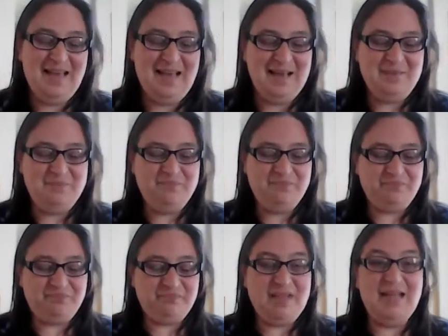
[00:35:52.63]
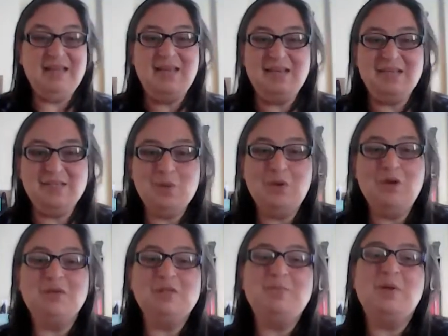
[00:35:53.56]
And then the
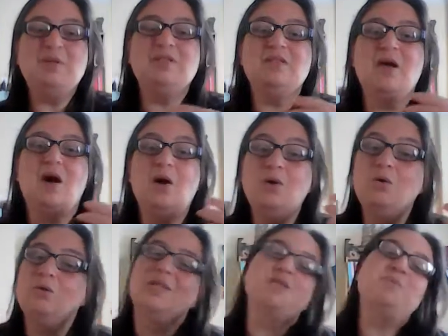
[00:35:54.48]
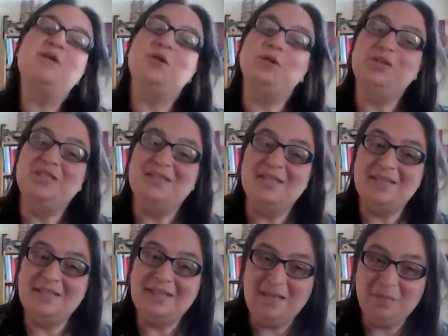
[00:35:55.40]
swallow responds, "Oh, that's because she's
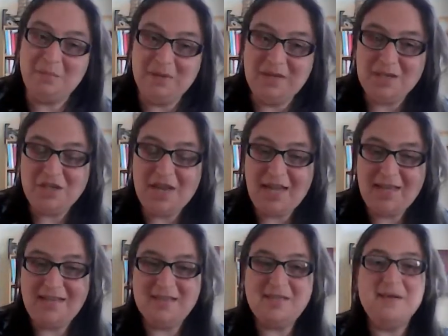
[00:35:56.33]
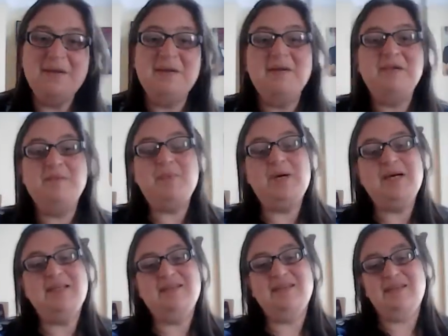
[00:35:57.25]
asleep in the shade.
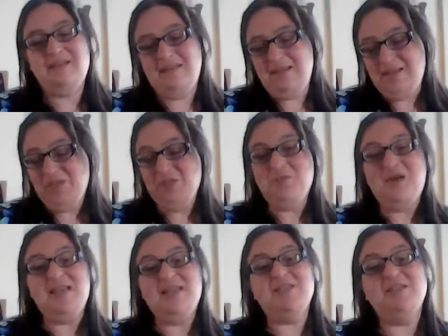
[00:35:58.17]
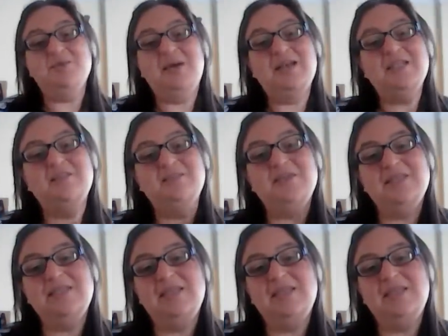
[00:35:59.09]
But as she wakes with a